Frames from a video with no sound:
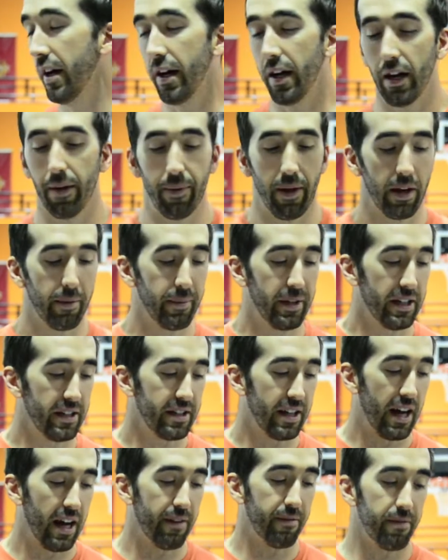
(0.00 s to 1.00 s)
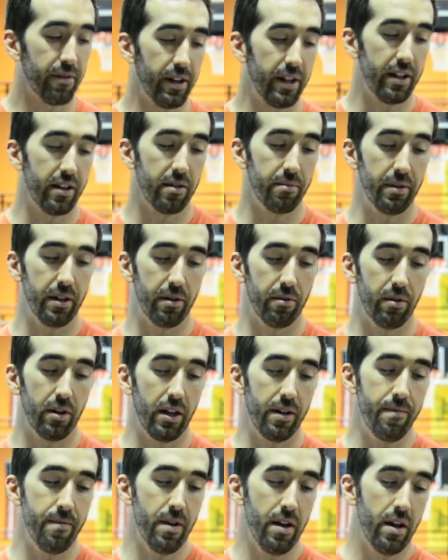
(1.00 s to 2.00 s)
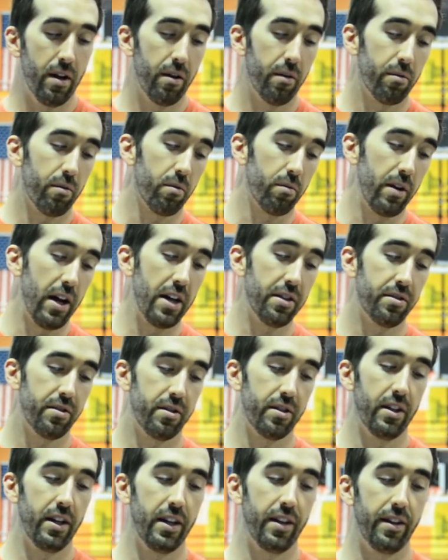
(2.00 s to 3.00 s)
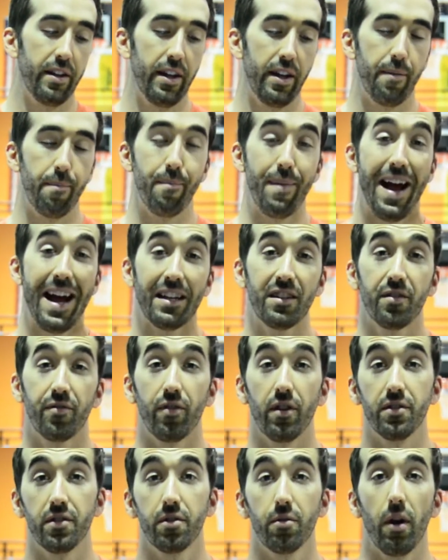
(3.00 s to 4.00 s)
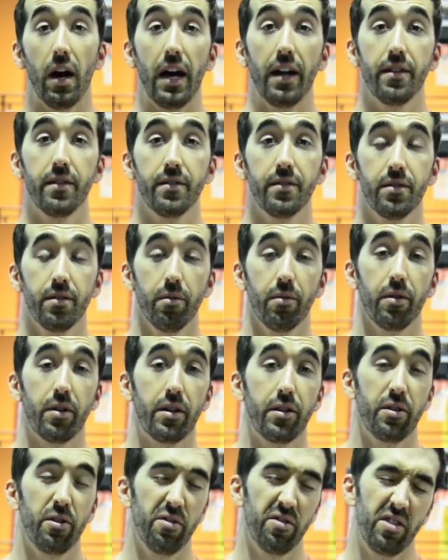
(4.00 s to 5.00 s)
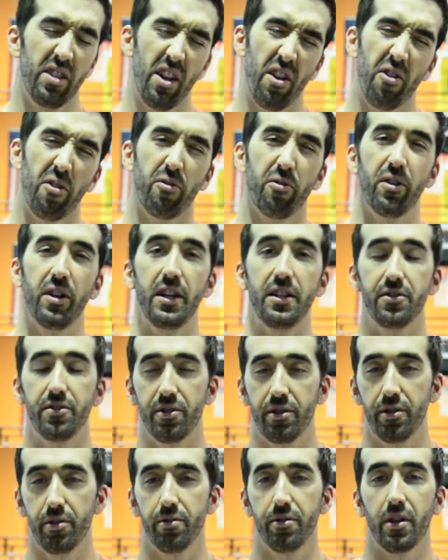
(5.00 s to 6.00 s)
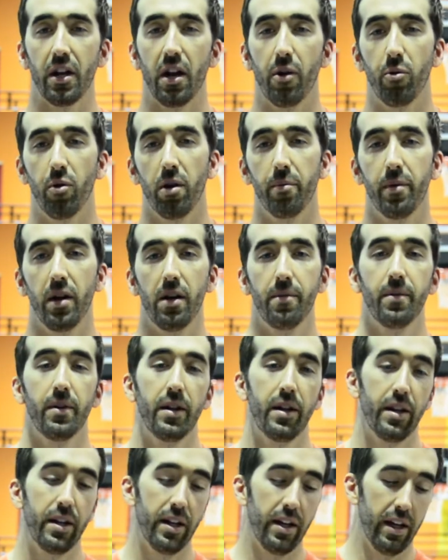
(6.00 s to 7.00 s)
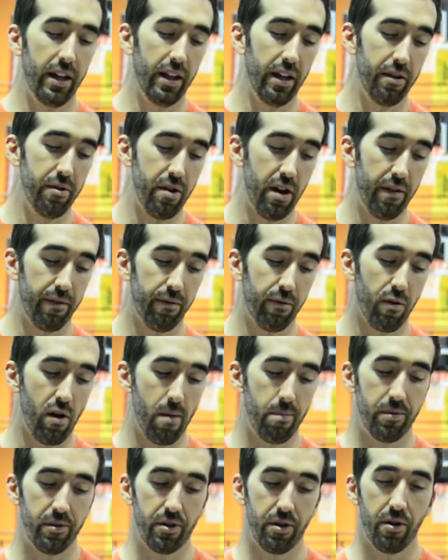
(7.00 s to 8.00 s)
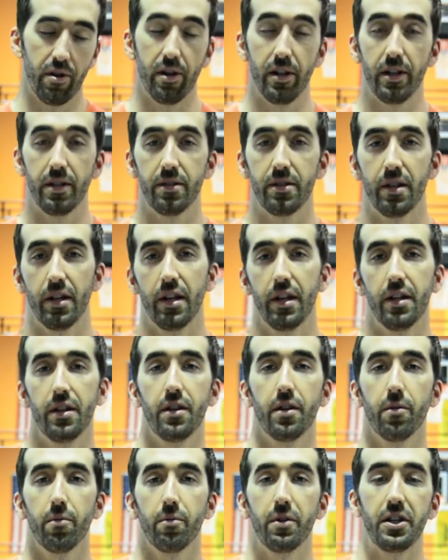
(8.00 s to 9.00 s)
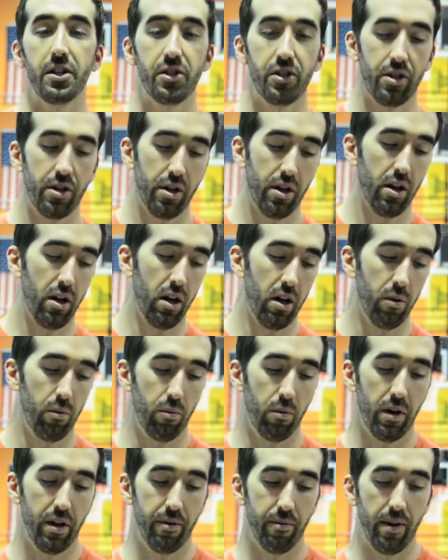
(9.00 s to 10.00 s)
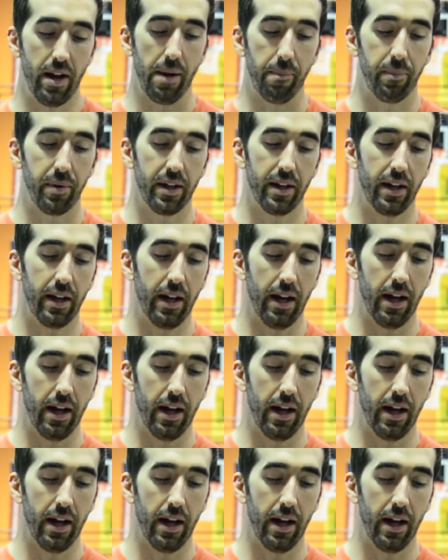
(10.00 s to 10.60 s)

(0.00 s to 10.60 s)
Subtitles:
That'll be your time for 800 meter run. We'll rest and then max front squat. So we'll do a set of three, two, kind of warm up, and then you'll have four opportunities to reach a one rep